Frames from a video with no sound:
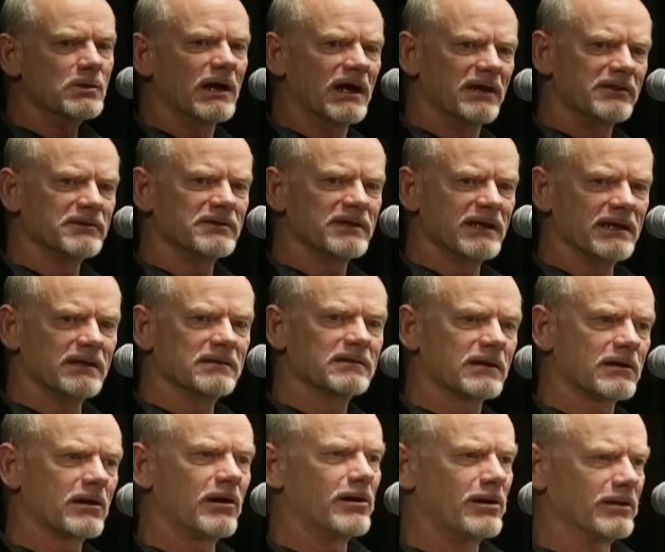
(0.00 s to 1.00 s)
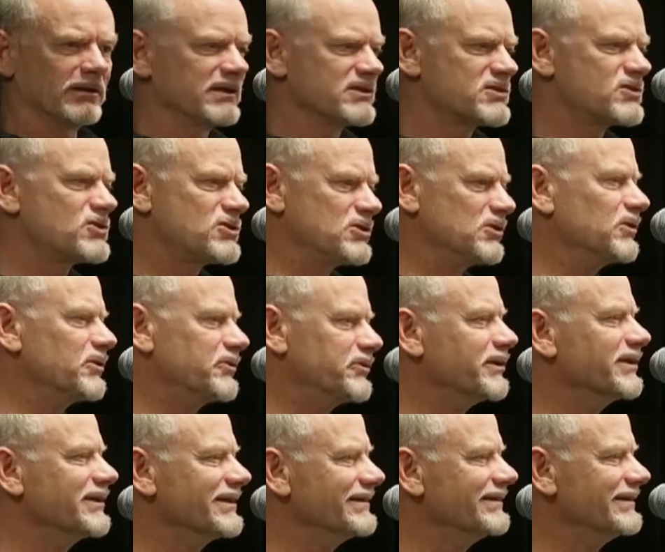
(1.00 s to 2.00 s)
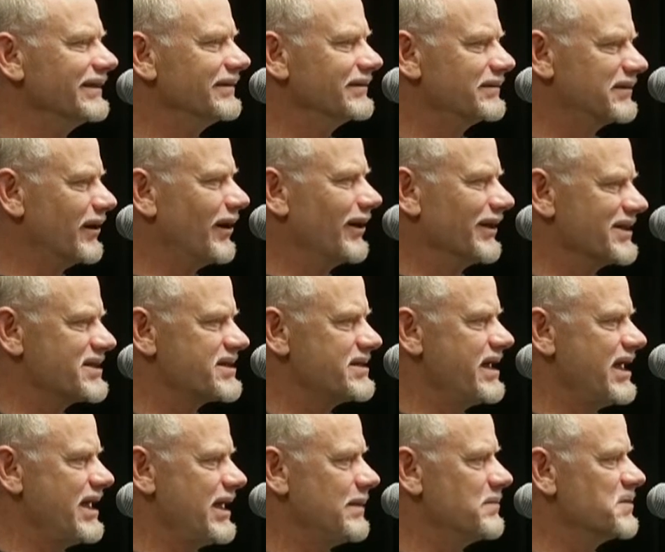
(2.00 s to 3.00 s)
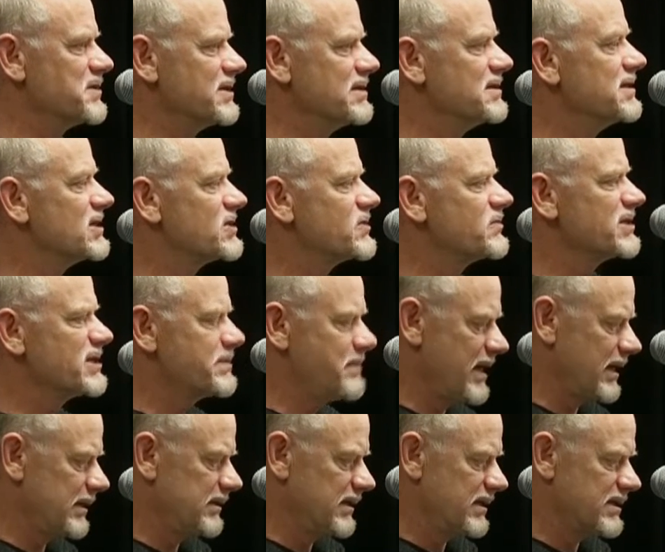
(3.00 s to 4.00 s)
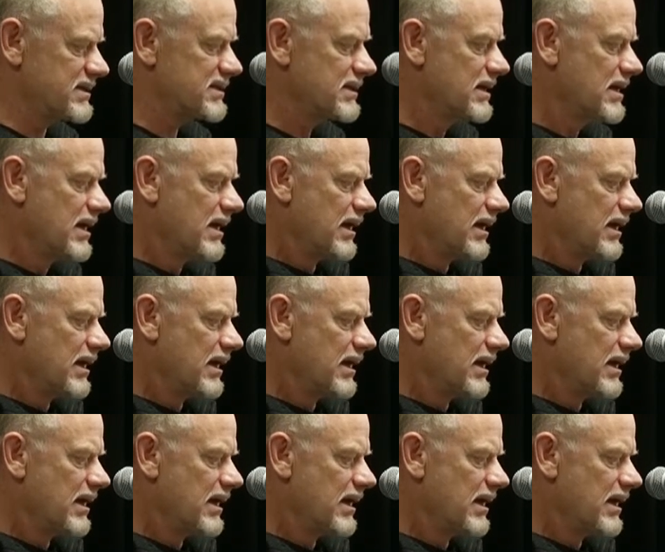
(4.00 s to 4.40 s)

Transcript: other than call us children and call us names and disrespect us,